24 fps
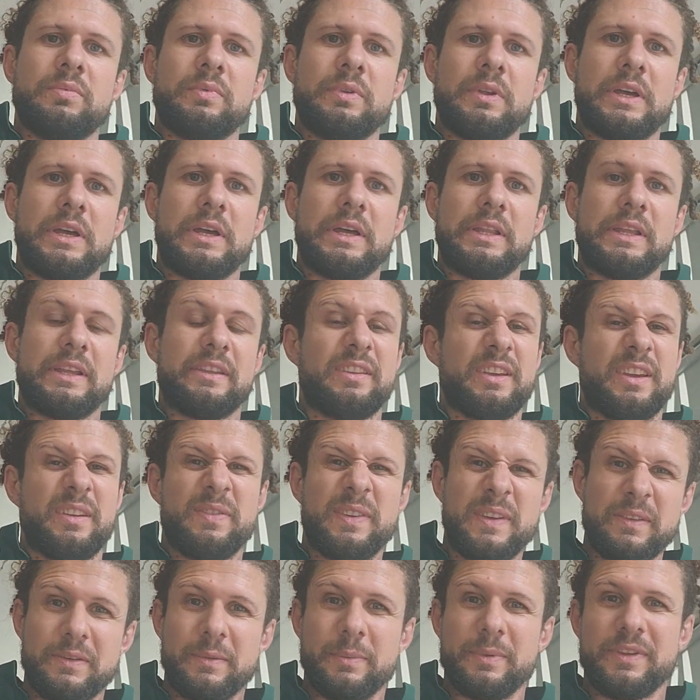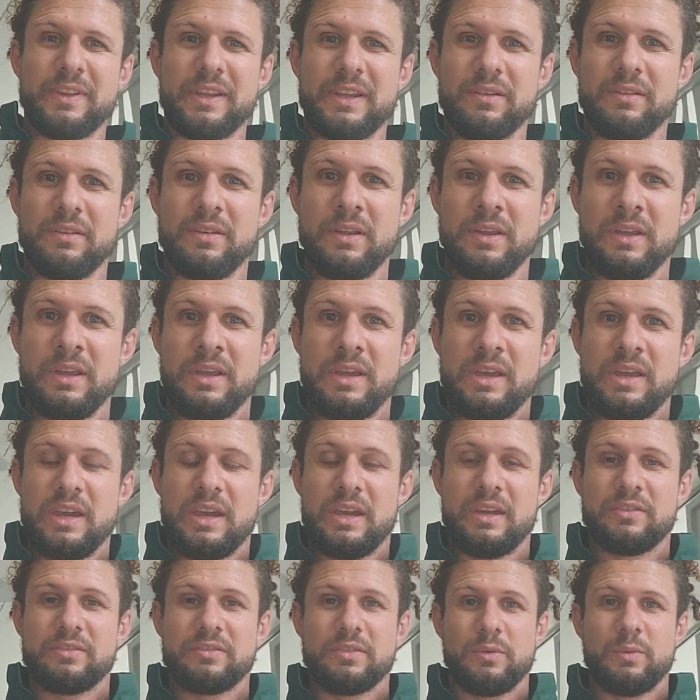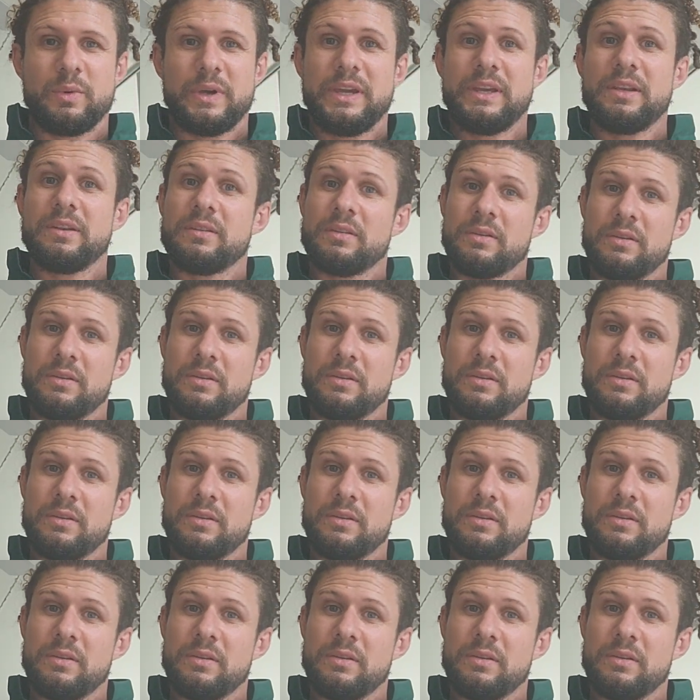that's like 50% extra weight.